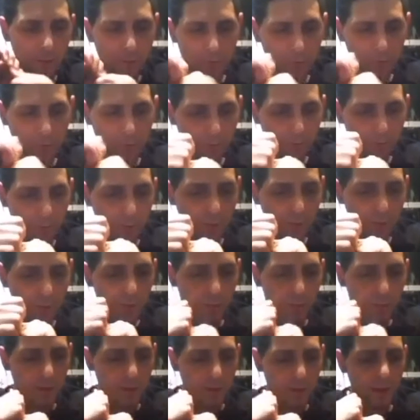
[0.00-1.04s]
When you twist
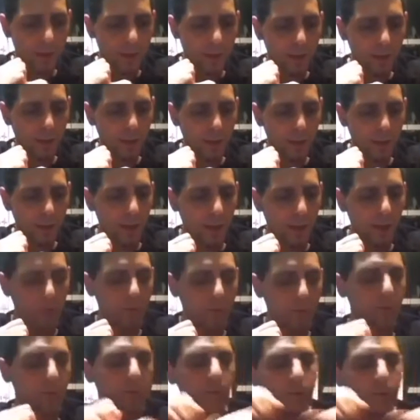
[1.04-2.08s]
it in half
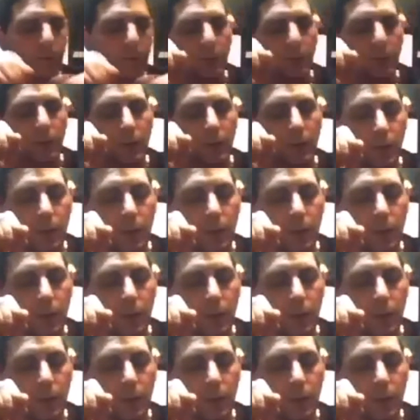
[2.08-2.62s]
and you